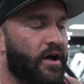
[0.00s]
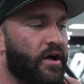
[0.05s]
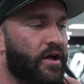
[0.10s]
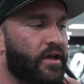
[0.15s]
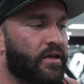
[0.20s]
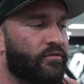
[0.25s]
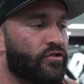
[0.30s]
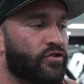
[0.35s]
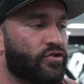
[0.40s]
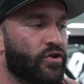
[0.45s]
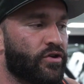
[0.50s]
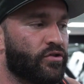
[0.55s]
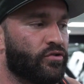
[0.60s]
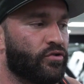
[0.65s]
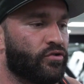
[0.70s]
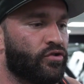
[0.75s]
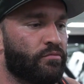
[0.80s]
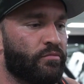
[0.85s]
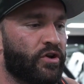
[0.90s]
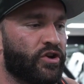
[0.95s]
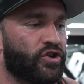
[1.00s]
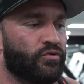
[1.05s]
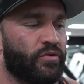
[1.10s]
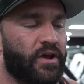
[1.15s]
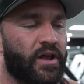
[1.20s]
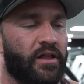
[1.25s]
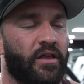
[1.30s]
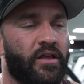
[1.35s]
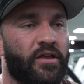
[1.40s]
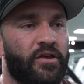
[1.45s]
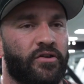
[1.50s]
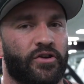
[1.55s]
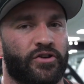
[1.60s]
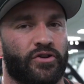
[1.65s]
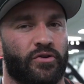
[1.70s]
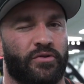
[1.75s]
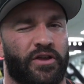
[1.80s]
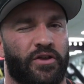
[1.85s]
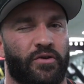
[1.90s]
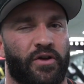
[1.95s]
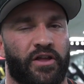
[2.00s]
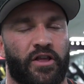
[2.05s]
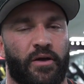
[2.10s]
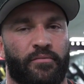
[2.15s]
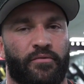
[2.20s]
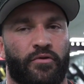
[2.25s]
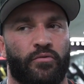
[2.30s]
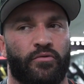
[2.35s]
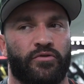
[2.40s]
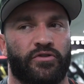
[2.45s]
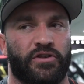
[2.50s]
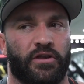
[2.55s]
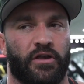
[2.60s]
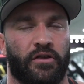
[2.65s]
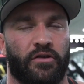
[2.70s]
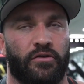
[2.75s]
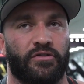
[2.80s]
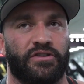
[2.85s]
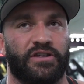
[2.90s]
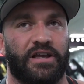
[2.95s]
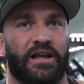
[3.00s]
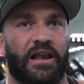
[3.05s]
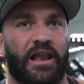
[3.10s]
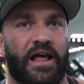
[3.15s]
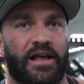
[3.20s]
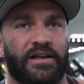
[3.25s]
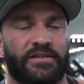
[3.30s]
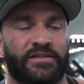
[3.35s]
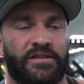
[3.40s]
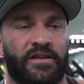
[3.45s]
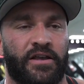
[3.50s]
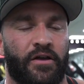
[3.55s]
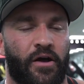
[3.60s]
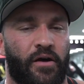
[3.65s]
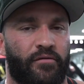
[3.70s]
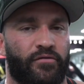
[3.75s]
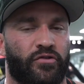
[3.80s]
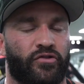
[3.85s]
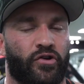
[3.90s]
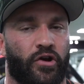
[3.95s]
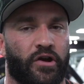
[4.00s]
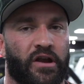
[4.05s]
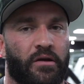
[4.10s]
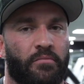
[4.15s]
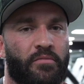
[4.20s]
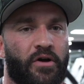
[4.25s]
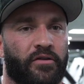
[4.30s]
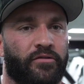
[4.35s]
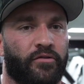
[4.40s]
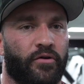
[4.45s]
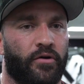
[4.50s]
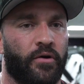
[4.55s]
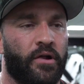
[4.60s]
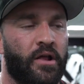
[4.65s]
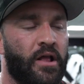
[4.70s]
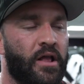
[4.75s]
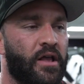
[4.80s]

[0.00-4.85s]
if you're trying to do too much weight, usually you end up using less of the targeted muscle.